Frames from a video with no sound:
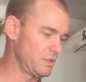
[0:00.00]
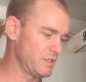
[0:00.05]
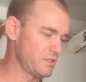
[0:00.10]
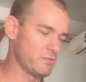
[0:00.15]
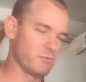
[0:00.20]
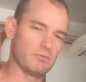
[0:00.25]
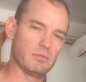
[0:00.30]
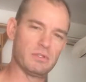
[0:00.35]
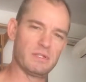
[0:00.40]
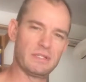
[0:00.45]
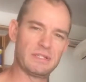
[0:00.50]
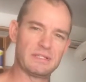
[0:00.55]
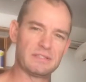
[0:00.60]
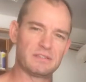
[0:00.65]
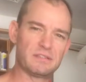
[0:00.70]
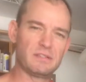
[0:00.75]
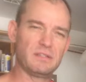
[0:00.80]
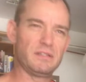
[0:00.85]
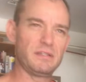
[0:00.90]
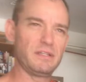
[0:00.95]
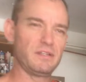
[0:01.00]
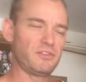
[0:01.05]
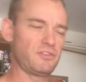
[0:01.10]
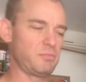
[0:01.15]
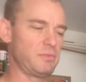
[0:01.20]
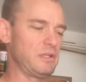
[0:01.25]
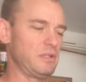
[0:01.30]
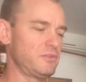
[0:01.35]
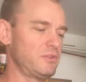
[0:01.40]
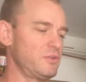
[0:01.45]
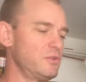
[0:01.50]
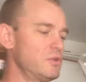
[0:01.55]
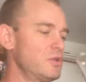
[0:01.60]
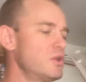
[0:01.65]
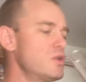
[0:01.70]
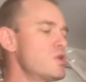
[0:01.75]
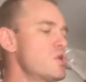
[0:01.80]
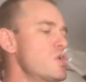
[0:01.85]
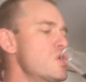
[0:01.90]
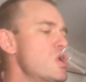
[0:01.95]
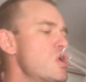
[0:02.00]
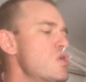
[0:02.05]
Has a really nice clean smell to it.